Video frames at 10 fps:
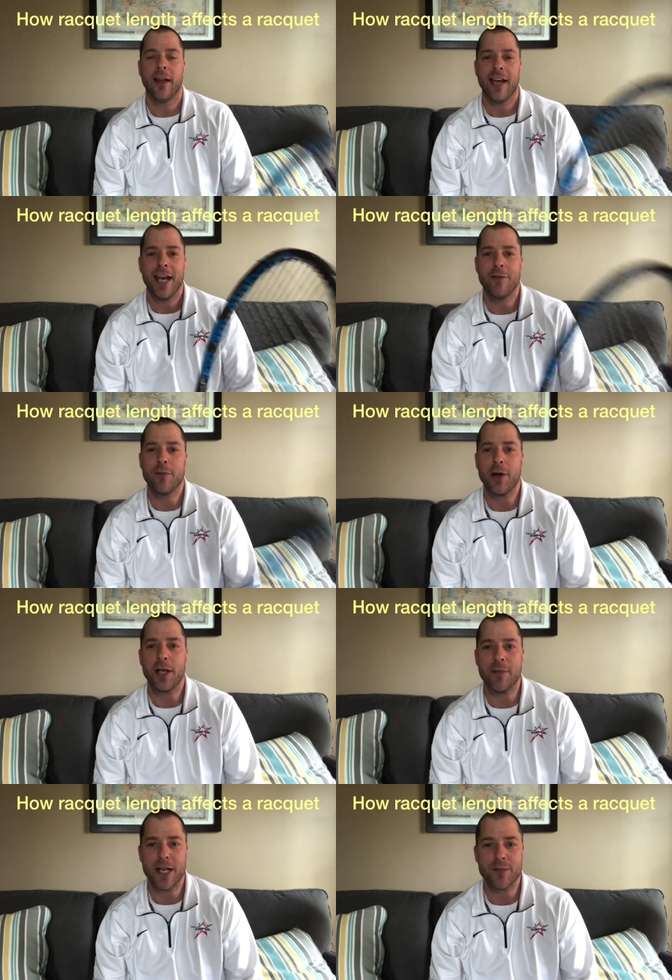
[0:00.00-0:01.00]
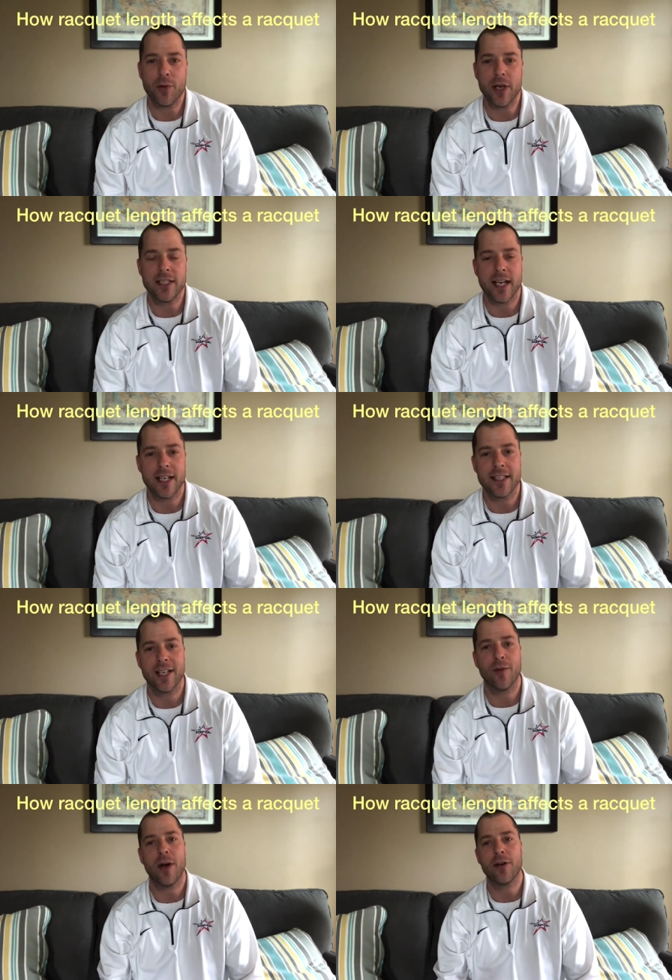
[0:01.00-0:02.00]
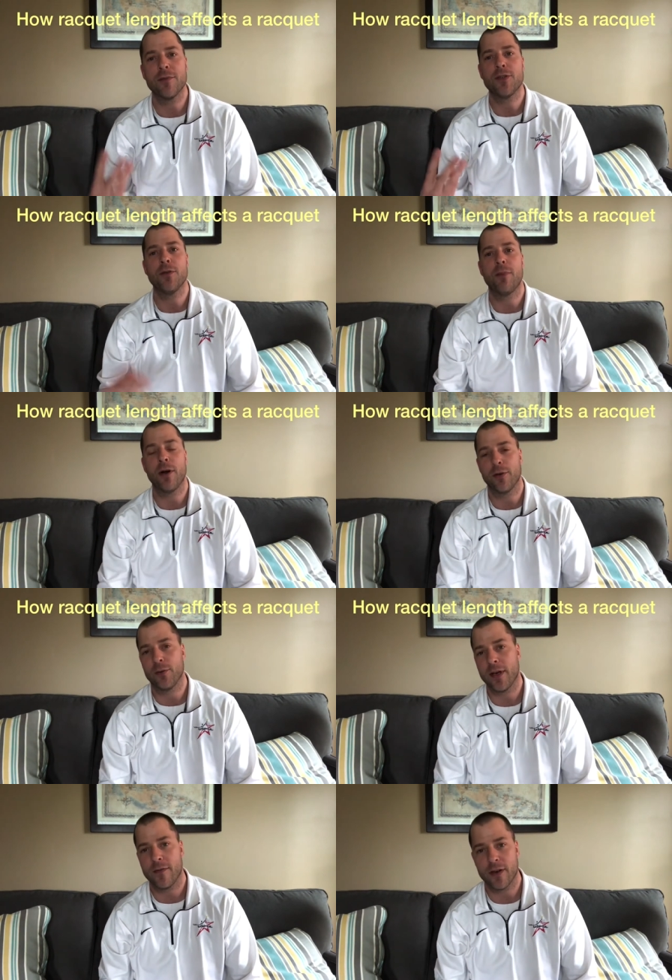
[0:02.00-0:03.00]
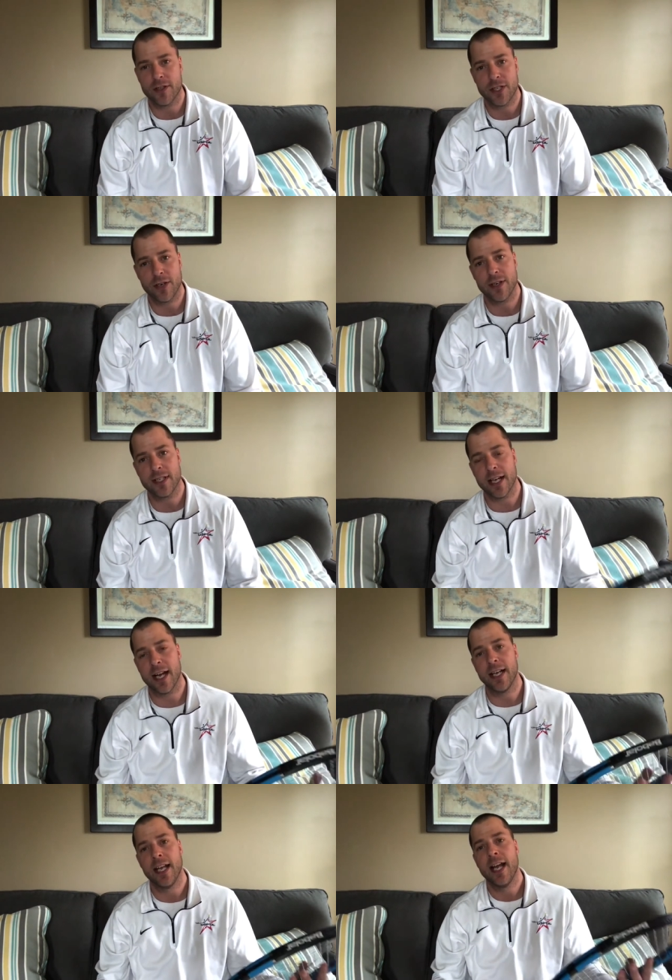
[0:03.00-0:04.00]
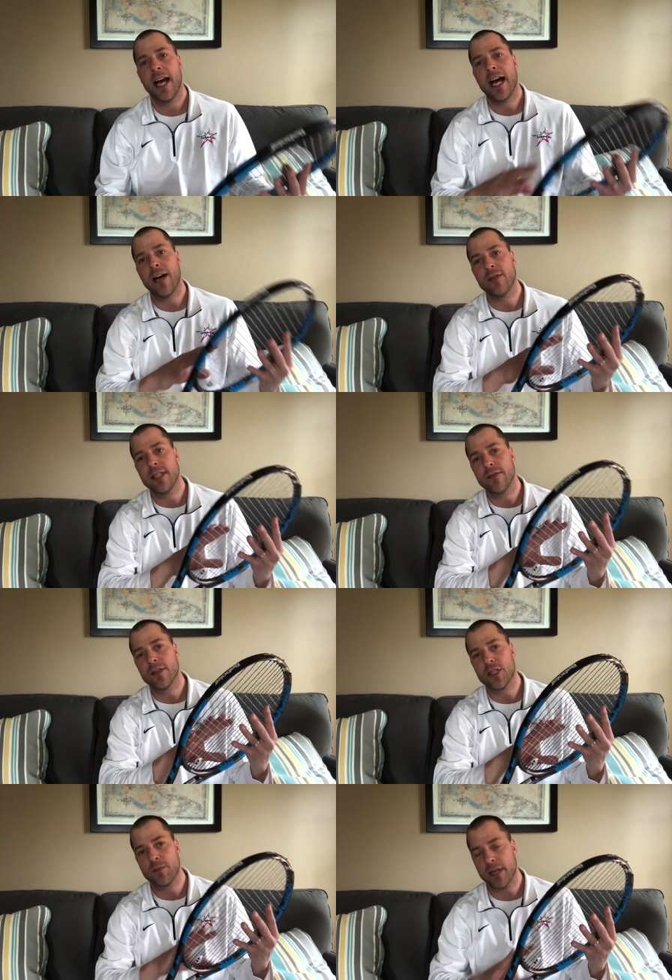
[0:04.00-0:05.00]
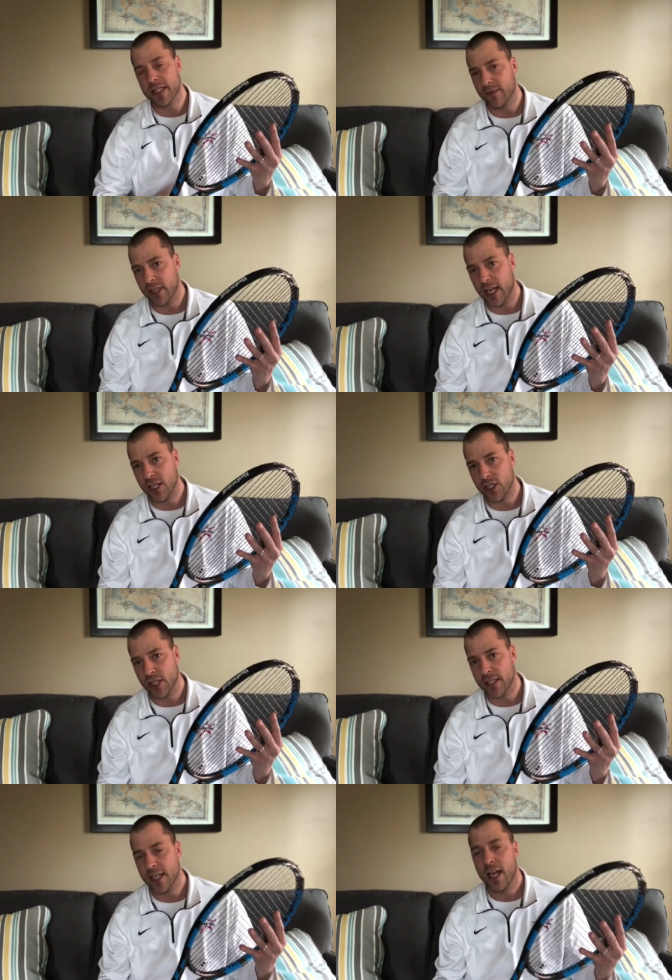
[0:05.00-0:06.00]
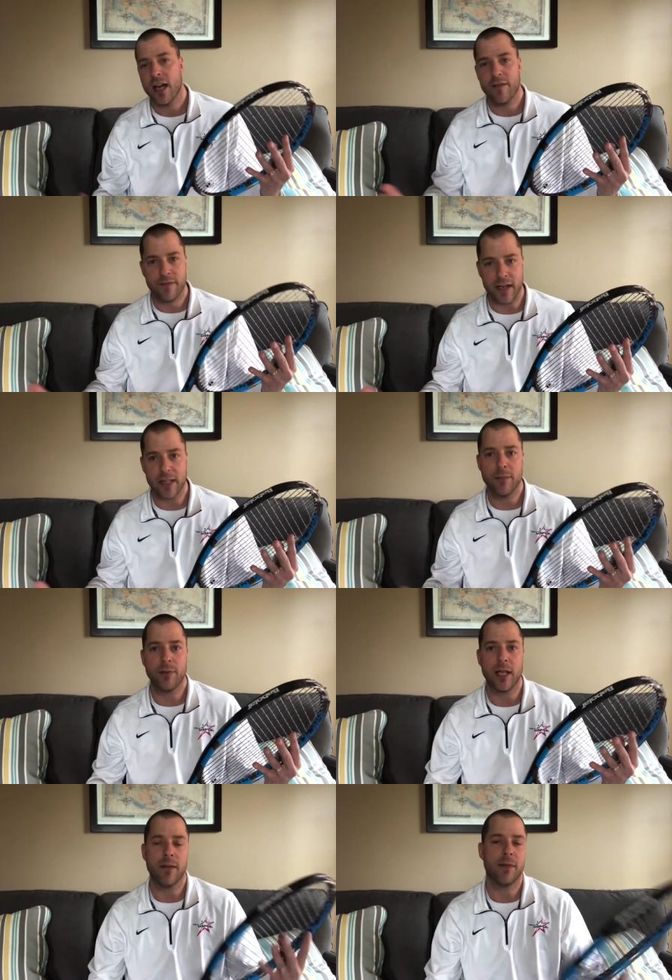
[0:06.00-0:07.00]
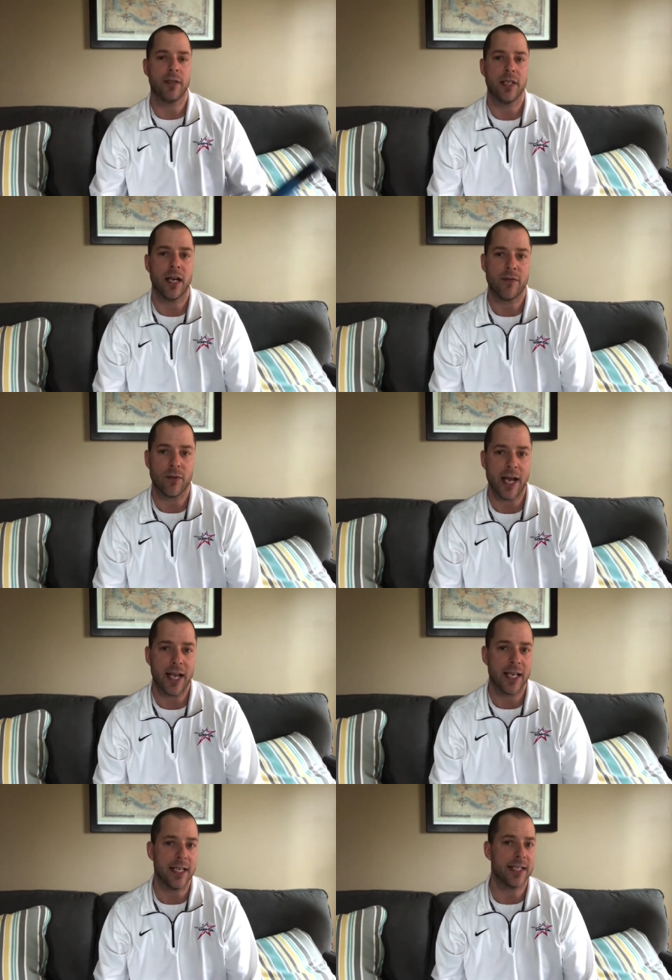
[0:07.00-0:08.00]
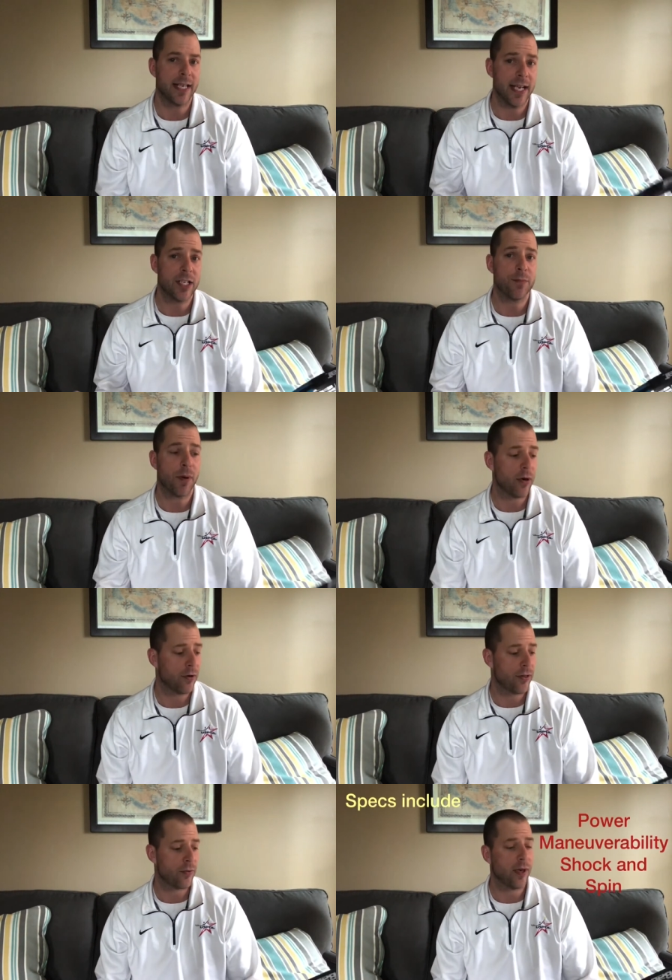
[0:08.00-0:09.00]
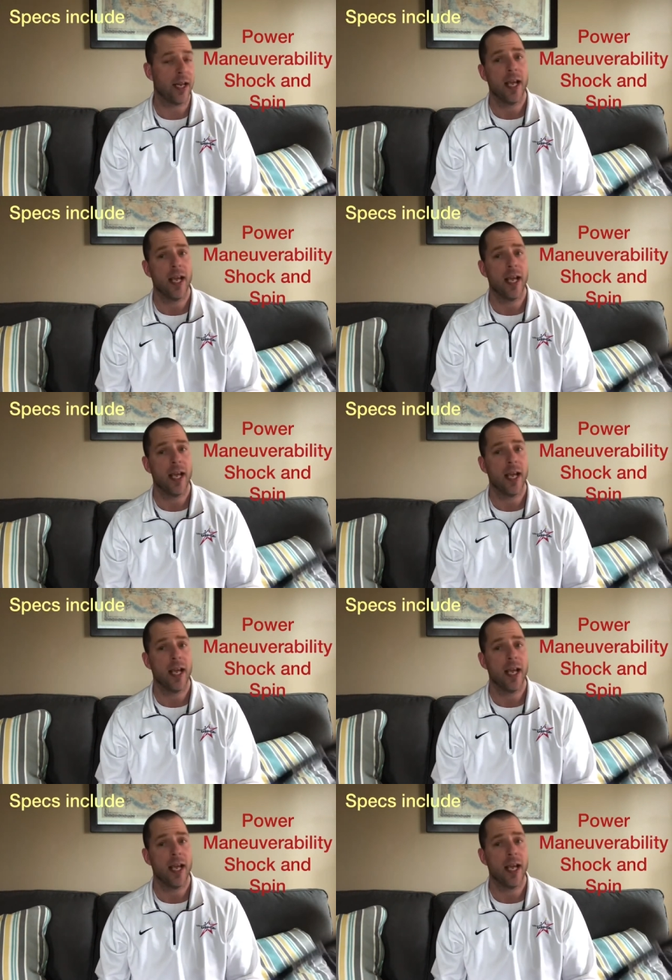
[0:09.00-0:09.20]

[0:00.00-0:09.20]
Hey everybody, Matchpoint Tennis here. Welcome to part three of our series on how different specifications affect the playability of a racket. And today is part three,